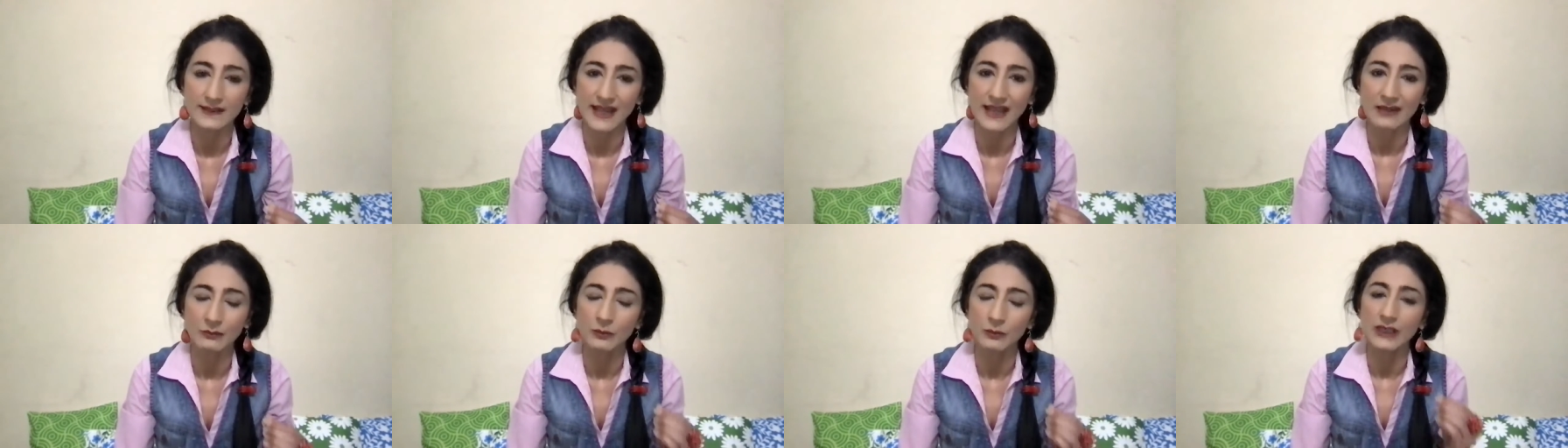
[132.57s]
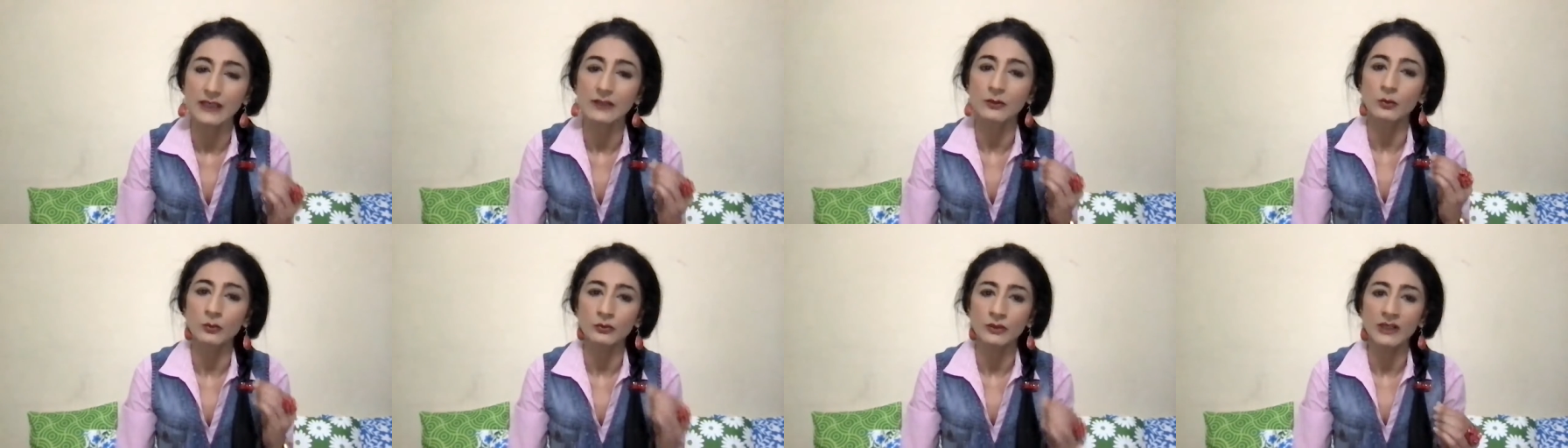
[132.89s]
and we
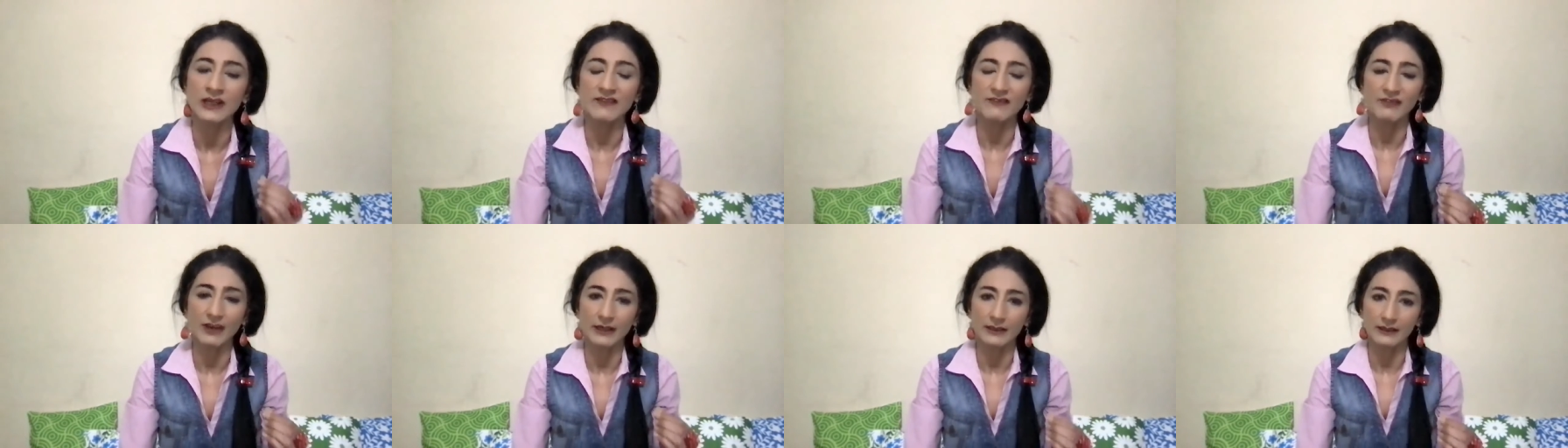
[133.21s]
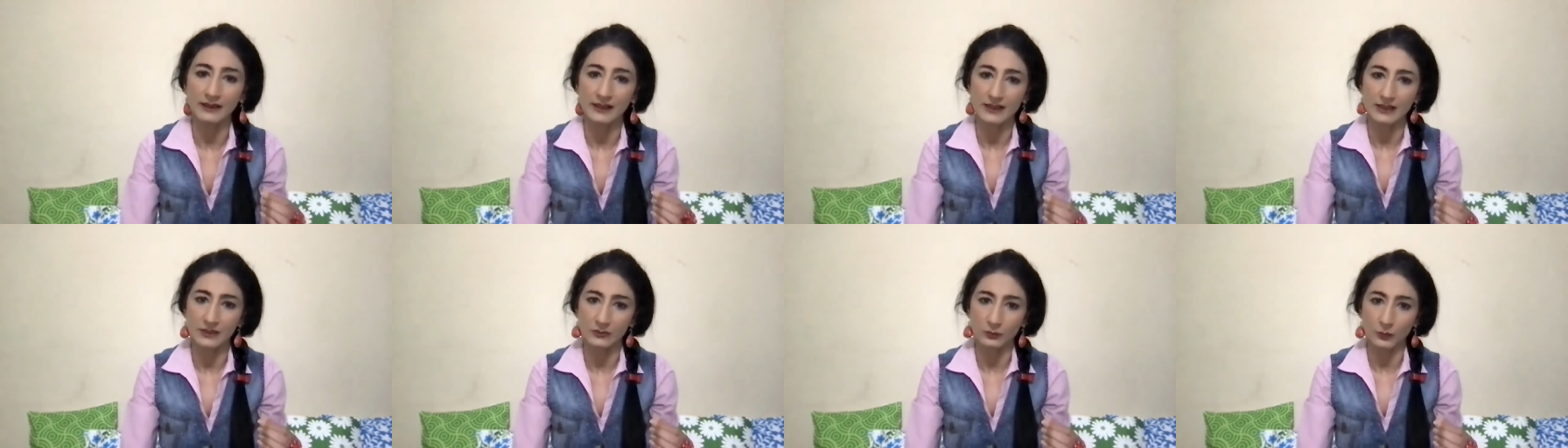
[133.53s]
can only find
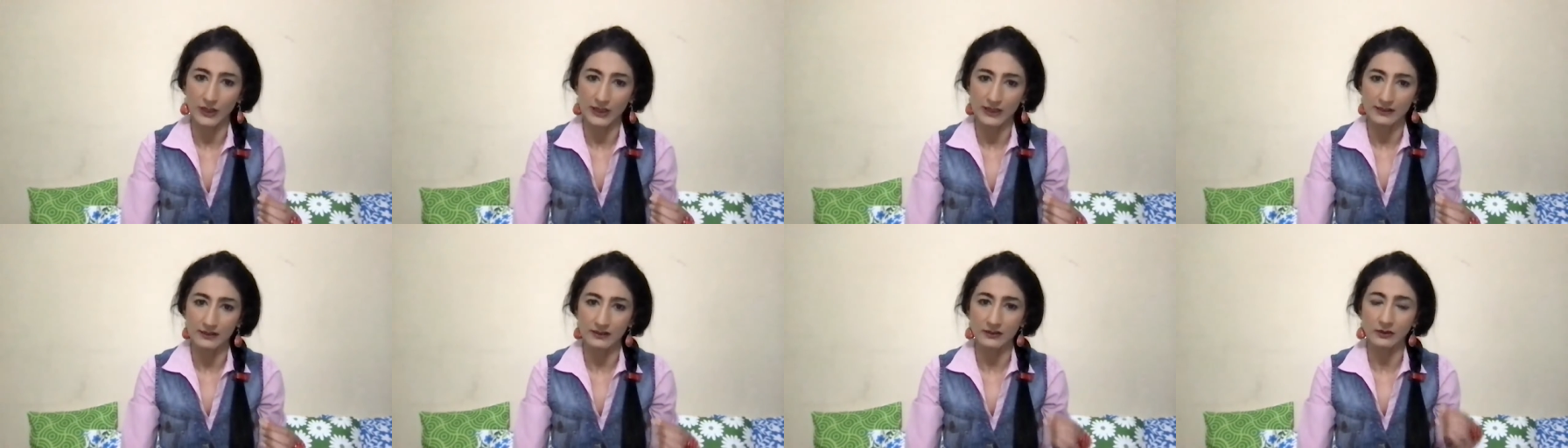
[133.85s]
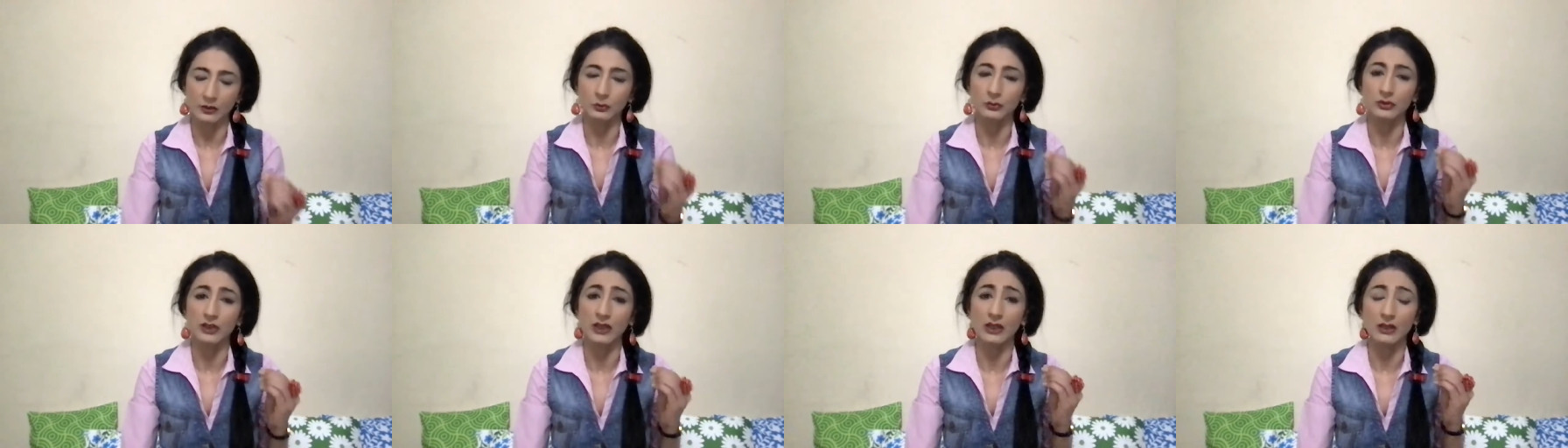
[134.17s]
these ways
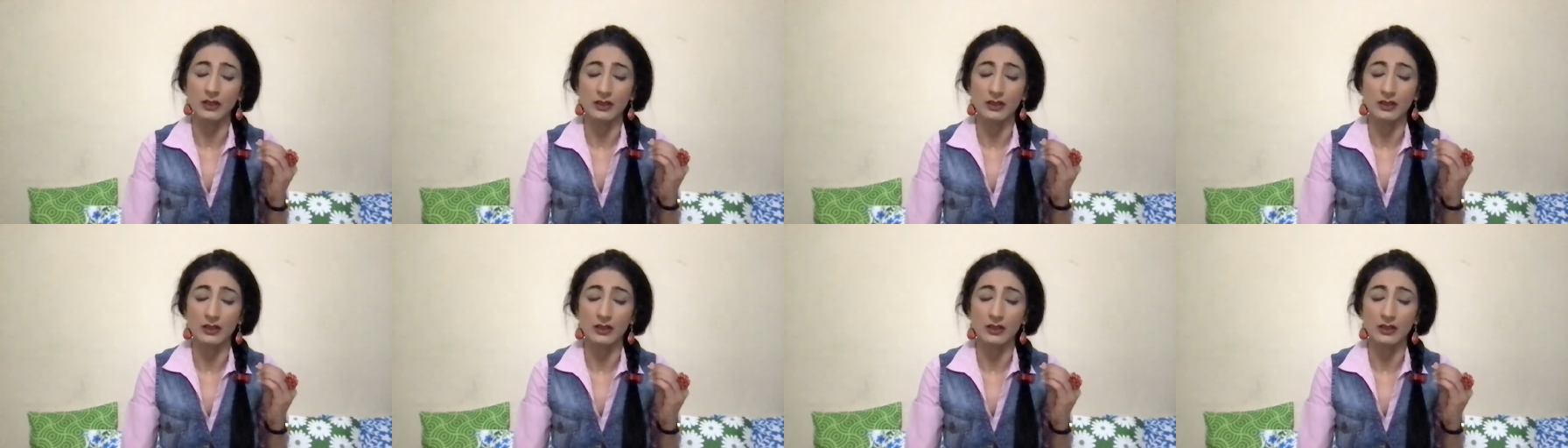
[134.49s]
through